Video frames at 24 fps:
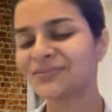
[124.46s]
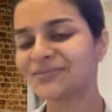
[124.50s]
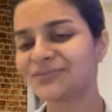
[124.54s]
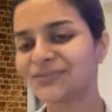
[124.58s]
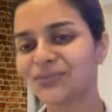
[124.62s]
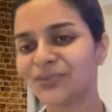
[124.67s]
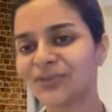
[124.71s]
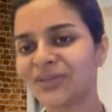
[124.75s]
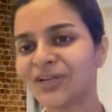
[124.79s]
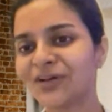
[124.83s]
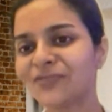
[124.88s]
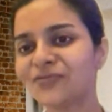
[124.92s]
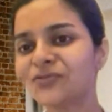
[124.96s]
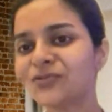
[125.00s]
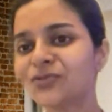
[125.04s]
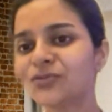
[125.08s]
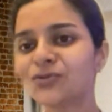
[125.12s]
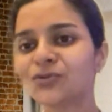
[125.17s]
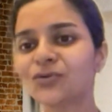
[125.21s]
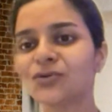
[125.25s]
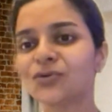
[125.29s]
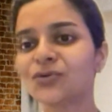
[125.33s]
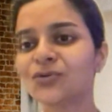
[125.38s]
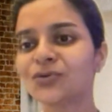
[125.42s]
would love to
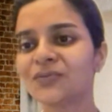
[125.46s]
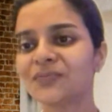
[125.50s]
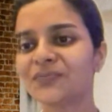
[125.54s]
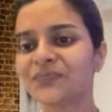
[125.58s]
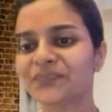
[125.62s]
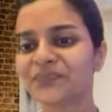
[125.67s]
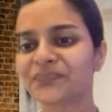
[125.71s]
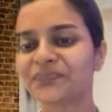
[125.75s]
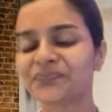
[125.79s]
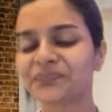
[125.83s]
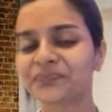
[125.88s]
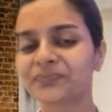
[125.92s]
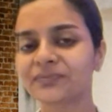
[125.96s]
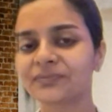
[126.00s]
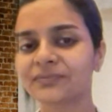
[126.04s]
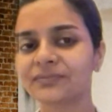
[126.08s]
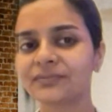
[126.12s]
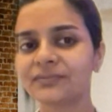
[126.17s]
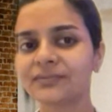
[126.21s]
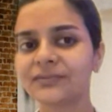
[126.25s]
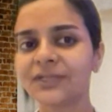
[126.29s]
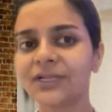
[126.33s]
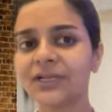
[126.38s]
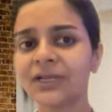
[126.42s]
know,
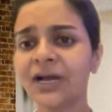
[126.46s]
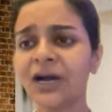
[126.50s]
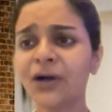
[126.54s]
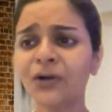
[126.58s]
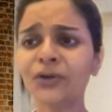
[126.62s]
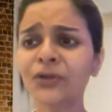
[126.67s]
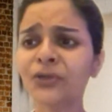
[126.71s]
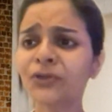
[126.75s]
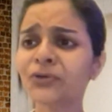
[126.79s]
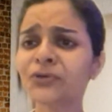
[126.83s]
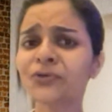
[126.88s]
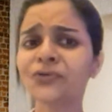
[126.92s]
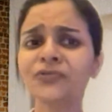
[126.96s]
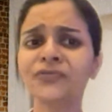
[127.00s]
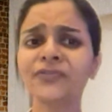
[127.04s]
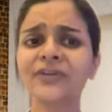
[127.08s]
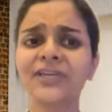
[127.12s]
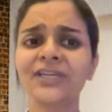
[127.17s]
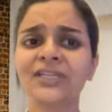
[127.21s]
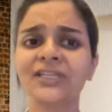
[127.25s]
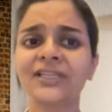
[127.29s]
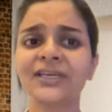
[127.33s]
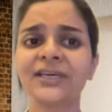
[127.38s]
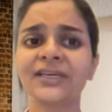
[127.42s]
how do you
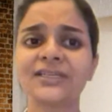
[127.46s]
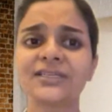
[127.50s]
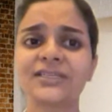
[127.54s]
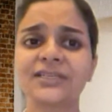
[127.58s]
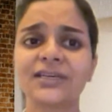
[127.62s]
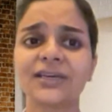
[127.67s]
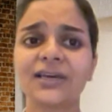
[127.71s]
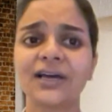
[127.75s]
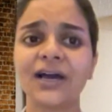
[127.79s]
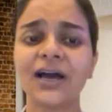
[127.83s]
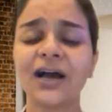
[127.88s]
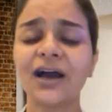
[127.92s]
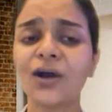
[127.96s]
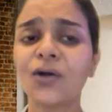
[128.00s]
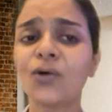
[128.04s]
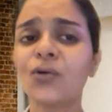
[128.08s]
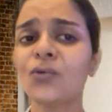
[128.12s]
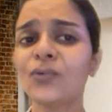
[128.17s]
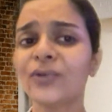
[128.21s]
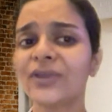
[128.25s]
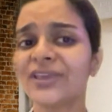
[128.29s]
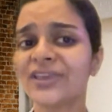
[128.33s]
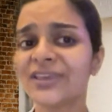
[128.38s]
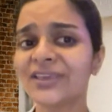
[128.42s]
feel that,
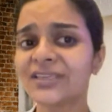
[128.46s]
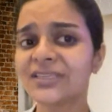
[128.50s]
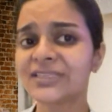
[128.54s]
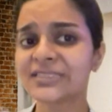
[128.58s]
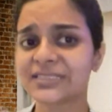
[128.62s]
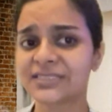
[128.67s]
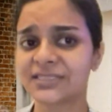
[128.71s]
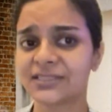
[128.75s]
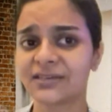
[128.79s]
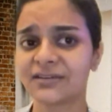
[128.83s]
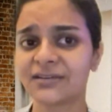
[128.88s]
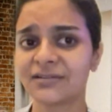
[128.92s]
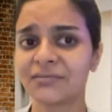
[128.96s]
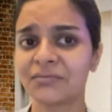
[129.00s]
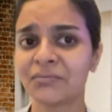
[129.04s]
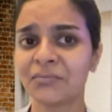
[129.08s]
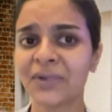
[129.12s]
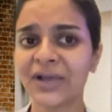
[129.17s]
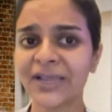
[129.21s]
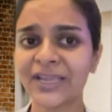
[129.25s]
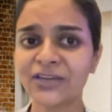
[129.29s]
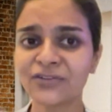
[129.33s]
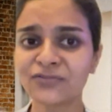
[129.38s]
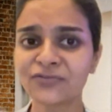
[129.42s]
how is
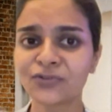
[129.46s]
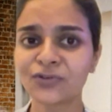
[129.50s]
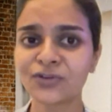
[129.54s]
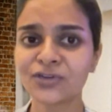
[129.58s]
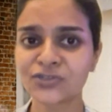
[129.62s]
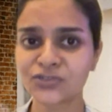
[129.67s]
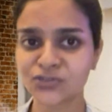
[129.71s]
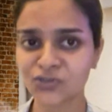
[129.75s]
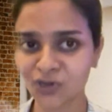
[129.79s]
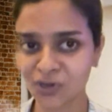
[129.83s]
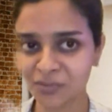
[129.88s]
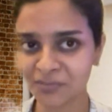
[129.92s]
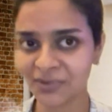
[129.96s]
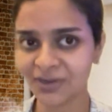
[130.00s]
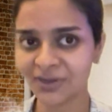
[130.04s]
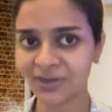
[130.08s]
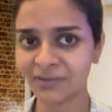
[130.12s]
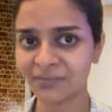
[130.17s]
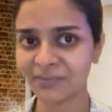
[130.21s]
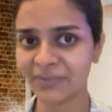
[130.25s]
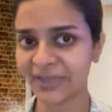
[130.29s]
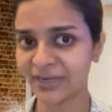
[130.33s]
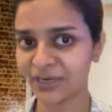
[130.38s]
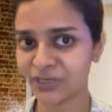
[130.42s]
mindful
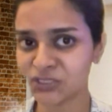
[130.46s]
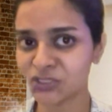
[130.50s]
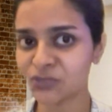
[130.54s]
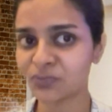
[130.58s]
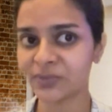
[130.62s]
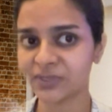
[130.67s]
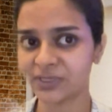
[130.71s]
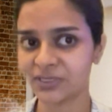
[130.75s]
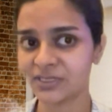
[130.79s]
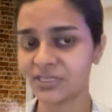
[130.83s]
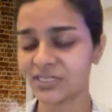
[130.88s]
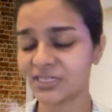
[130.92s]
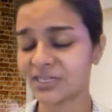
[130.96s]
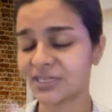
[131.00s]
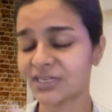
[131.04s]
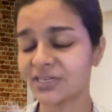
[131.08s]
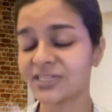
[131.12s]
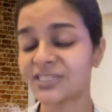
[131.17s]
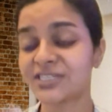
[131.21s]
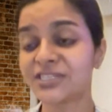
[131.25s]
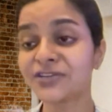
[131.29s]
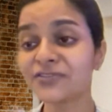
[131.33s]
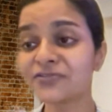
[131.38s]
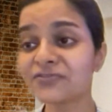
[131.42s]
trauma management
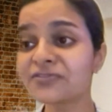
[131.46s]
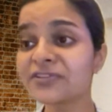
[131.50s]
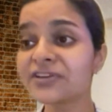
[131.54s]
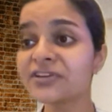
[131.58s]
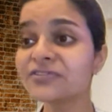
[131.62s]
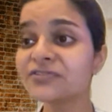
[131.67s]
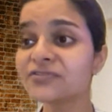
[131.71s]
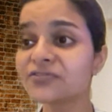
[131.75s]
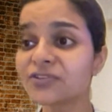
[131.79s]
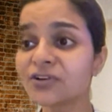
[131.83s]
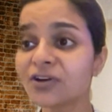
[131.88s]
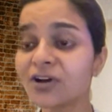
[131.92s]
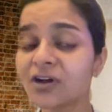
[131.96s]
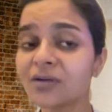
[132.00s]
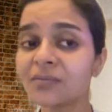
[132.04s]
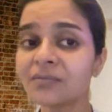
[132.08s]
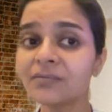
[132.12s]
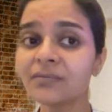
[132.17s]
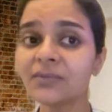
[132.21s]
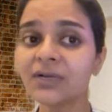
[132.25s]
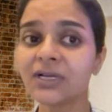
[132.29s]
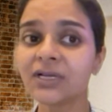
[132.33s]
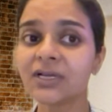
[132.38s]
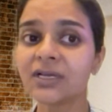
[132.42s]
different
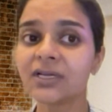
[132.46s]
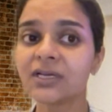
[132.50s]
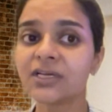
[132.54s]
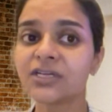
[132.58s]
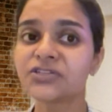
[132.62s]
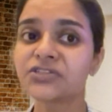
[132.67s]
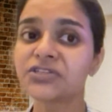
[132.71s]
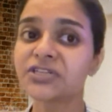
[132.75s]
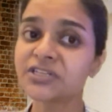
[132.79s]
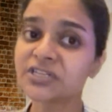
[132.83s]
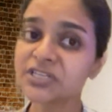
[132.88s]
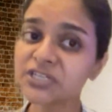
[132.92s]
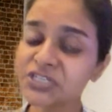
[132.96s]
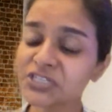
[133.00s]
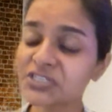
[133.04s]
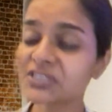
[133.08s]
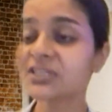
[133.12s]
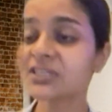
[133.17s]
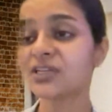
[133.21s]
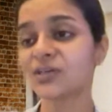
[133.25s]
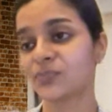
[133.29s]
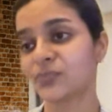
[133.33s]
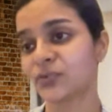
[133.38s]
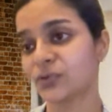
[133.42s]
from
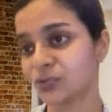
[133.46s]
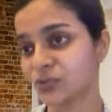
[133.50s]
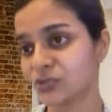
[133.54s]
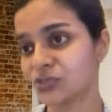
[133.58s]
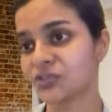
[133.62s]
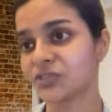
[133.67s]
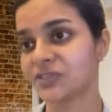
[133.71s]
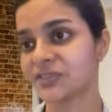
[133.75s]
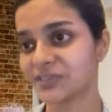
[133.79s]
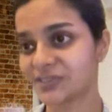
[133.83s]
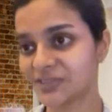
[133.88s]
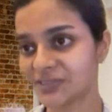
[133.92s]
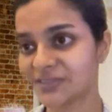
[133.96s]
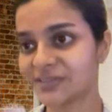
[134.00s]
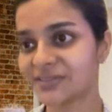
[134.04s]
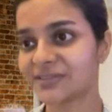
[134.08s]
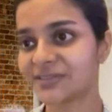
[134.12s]
traditional approaches?